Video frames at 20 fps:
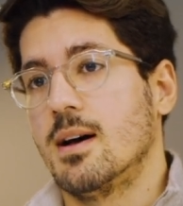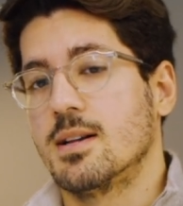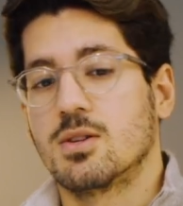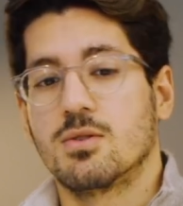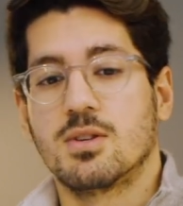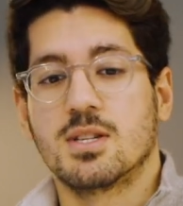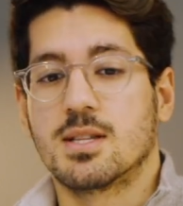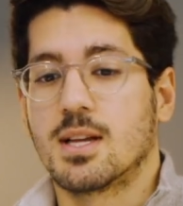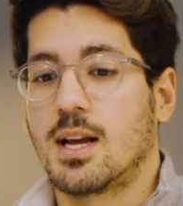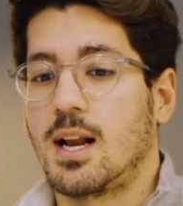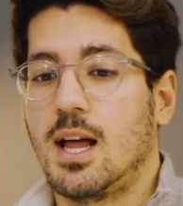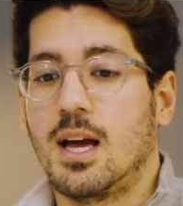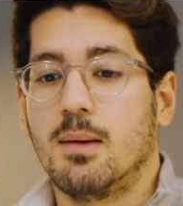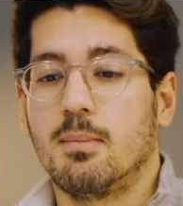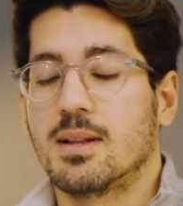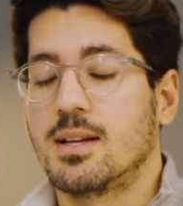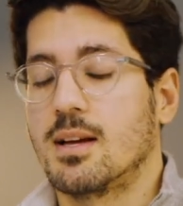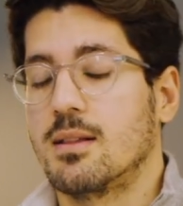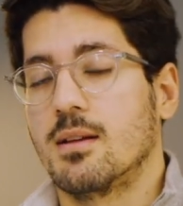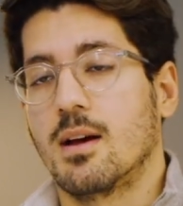So just the
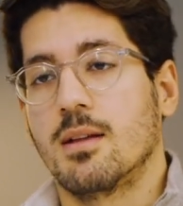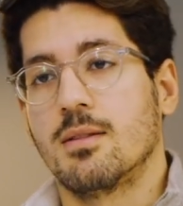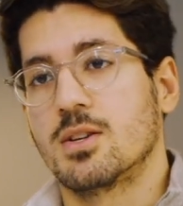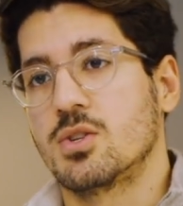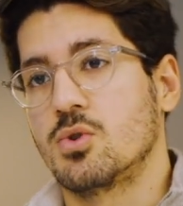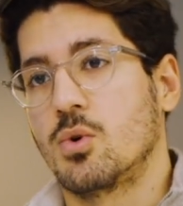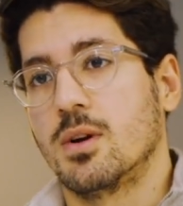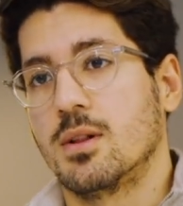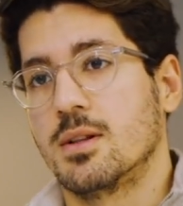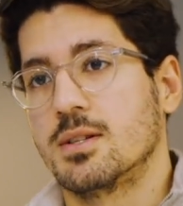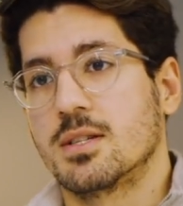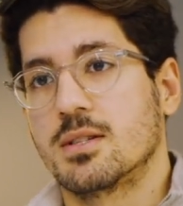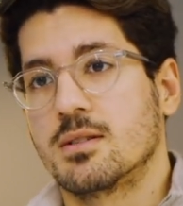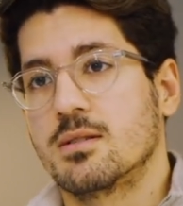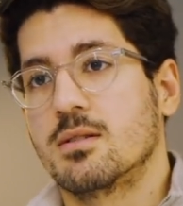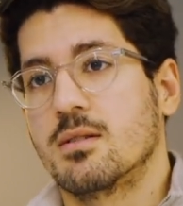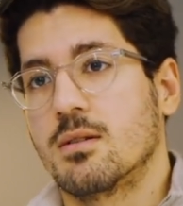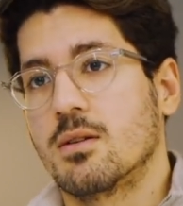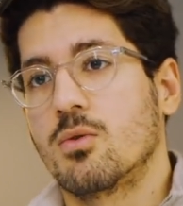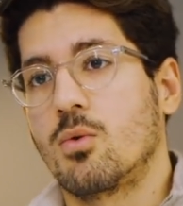climate and the soil is
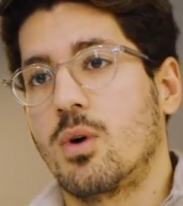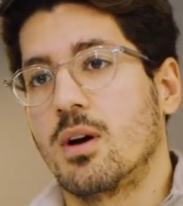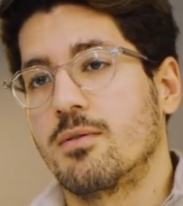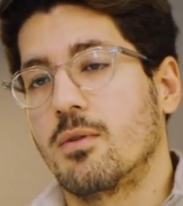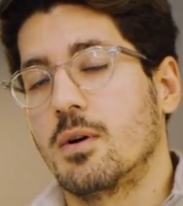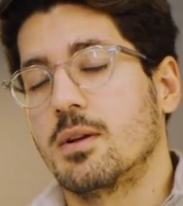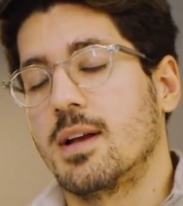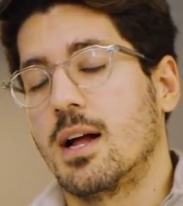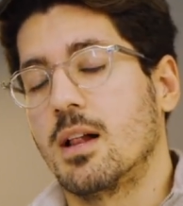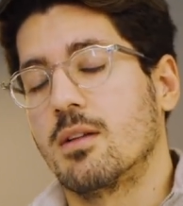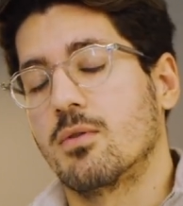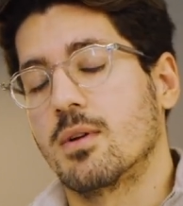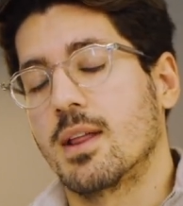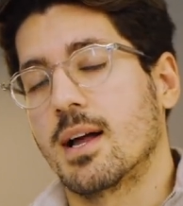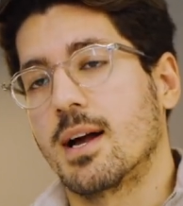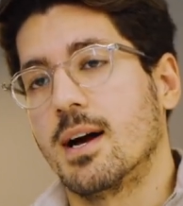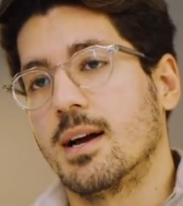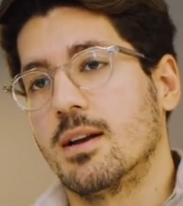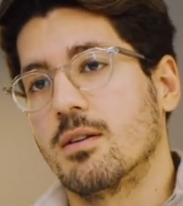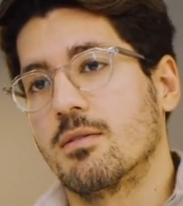just quite fertile for
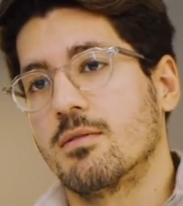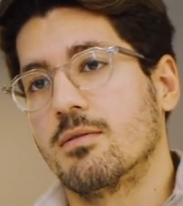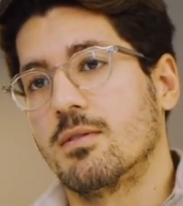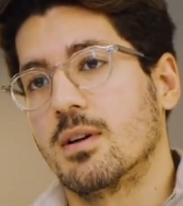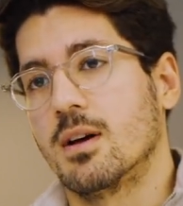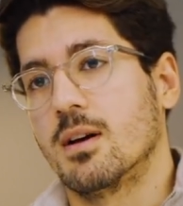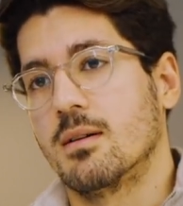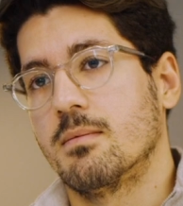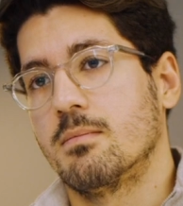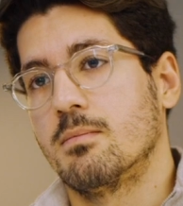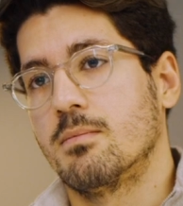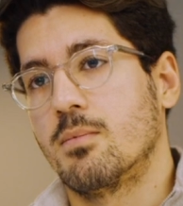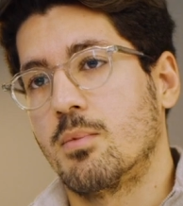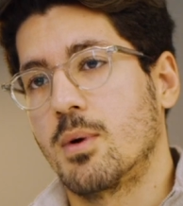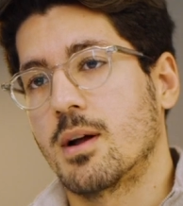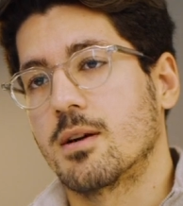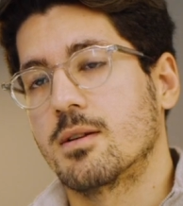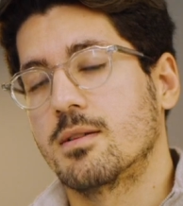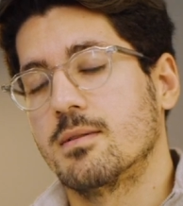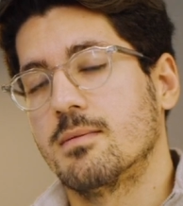that kind of
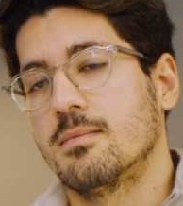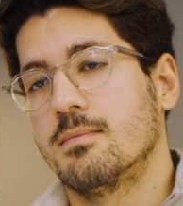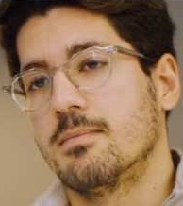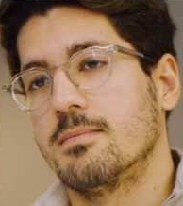product.